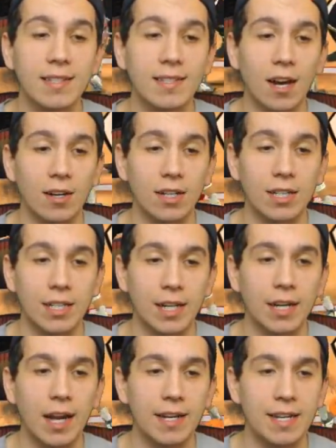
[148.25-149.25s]
It's all
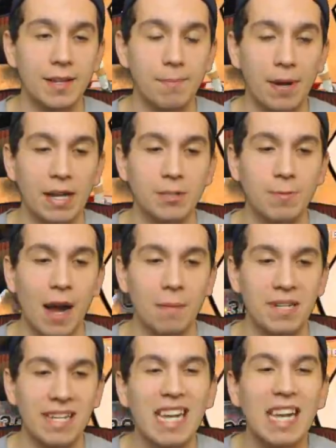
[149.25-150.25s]
good. I need the bench
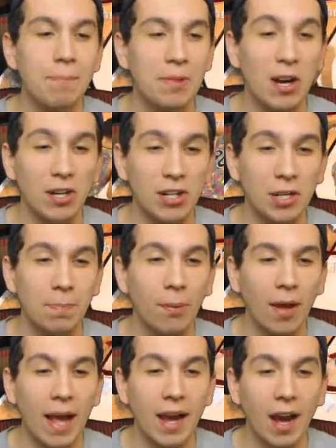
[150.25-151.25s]
mob to keep their good
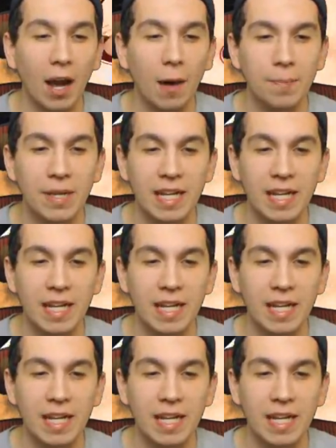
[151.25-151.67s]
play up.